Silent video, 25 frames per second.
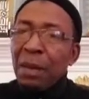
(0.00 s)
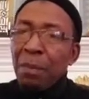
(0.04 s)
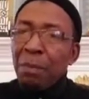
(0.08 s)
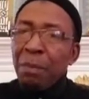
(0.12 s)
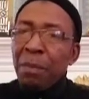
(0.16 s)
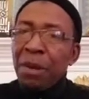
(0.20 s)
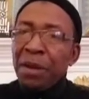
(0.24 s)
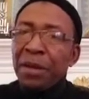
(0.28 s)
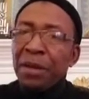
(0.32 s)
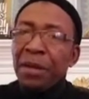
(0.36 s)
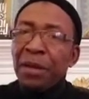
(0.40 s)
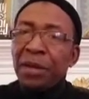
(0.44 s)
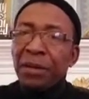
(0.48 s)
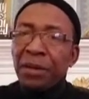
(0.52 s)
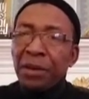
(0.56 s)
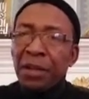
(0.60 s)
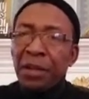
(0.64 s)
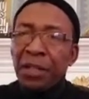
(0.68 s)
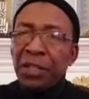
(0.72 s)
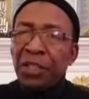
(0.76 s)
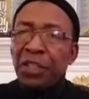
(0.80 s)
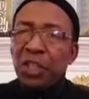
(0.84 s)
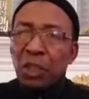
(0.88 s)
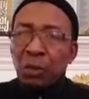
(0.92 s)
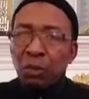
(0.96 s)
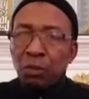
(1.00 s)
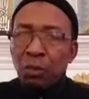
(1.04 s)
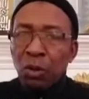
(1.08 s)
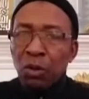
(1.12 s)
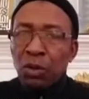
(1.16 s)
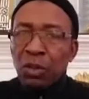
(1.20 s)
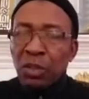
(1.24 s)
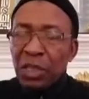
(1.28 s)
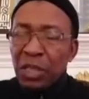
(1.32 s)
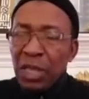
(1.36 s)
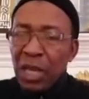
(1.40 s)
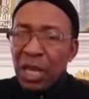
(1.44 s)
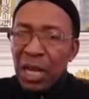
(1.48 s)
Many religious
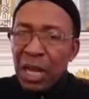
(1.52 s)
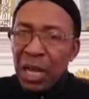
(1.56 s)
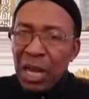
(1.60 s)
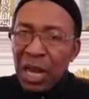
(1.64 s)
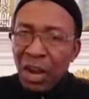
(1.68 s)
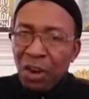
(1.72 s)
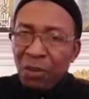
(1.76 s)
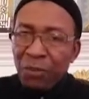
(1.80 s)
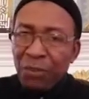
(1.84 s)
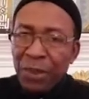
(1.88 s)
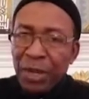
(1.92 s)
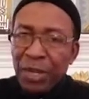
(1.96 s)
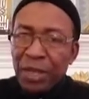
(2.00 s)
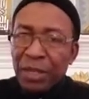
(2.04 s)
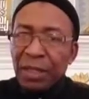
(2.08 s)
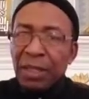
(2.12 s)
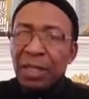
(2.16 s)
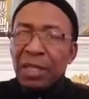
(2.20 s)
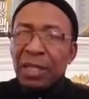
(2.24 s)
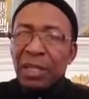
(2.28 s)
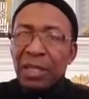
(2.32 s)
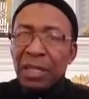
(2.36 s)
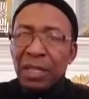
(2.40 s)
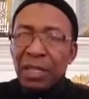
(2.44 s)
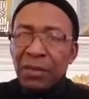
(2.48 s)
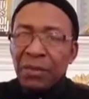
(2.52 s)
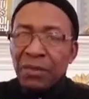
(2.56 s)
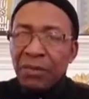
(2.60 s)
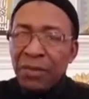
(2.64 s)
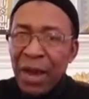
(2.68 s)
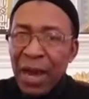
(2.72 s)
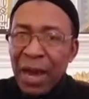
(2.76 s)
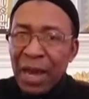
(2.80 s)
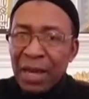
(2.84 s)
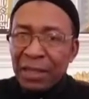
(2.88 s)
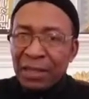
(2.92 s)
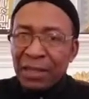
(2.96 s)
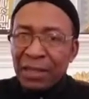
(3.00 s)
books have been
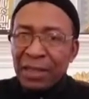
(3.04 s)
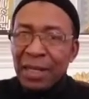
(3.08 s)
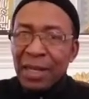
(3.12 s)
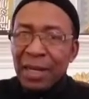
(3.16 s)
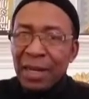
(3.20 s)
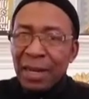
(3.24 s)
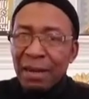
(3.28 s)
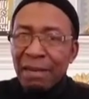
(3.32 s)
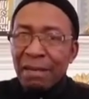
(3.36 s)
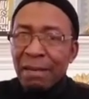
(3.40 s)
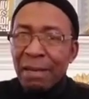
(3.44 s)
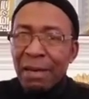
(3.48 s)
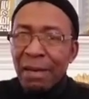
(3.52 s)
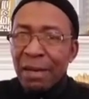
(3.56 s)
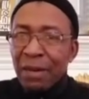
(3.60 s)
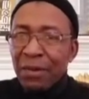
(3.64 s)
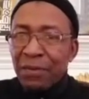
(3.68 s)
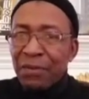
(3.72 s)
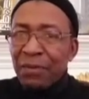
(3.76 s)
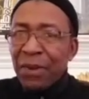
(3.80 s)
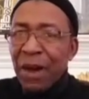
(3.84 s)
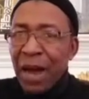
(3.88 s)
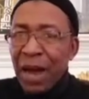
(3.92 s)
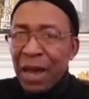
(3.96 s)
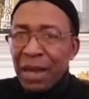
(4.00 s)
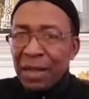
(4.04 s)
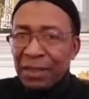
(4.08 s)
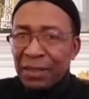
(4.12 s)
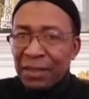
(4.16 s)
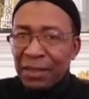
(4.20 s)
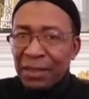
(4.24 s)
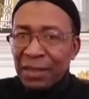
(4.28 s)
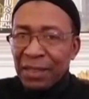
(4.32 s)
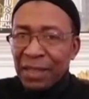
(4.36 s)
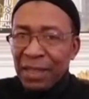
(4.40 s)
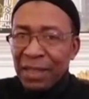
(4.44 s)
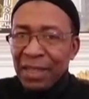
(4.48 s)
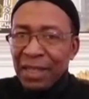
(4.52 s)
revised,
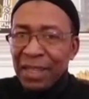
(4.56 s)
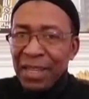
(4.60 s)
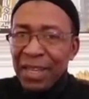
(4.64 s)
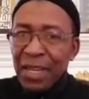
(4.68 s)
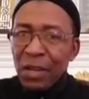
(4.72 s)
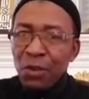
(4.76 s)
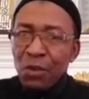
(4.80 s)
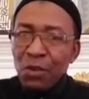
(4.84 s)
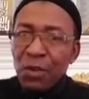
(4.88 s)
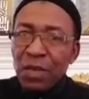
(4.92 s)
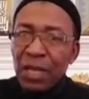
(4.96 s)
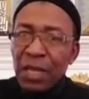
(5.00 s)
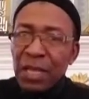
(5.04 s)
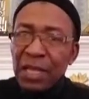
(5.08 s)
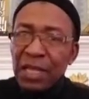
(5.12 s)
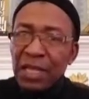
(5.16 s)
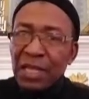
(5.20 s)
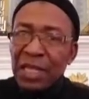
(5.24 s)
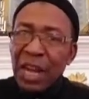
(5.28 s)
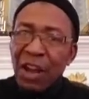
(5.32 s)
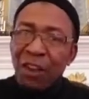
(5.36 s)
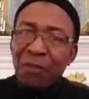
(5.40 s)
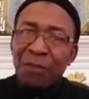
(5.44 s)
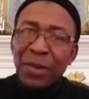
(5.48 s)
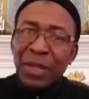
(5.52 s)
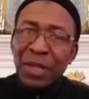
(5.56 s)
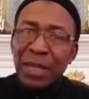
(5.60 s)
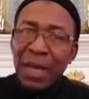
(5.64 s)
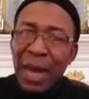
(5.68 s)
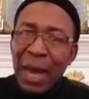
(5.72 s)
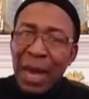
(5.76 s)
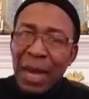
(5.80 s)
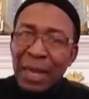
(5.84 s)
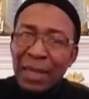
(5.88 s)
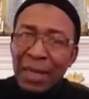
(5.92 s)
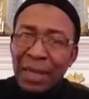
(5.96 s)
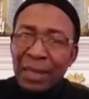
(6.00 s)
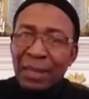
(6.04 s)
re-revised. New things have been
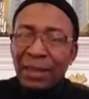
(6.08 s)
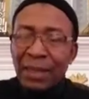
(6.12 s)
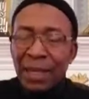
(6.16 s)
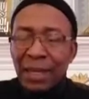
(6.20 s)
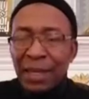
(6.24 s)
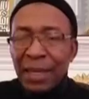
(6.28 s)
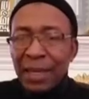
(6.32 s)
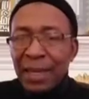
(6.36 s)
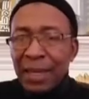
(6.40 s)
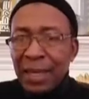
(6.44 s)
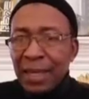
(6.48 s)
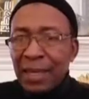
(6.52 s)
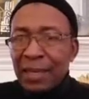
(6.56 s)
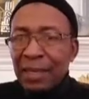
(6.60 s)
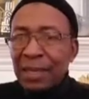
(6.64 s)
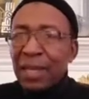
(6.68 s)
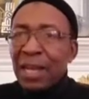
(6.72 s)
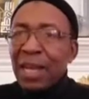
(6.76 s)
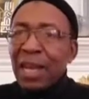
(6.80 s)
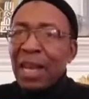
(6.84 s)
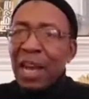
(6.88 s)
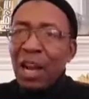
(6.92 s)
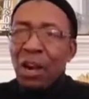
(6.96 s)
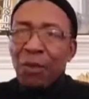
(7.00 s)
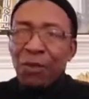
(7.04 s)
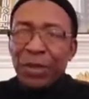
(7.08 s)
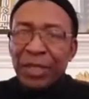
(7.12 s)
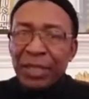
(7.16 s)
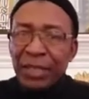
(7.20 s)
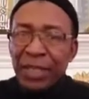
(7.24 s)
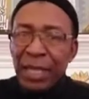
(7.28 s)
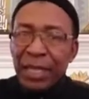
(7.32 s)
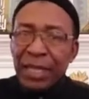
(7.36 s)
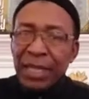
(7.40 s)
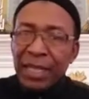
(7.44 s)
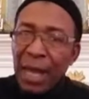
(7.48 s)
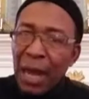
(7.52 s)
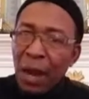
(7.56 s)
added, certain things have been
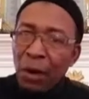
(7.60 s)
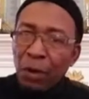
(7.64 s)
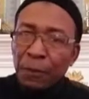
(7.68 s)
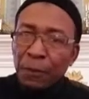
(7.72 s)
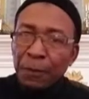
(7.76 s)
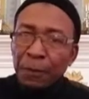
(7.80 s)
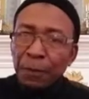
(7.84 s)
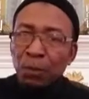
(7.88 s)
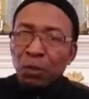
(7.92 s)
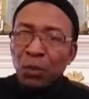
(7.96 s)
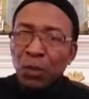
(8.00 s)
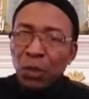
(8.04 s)
taken out.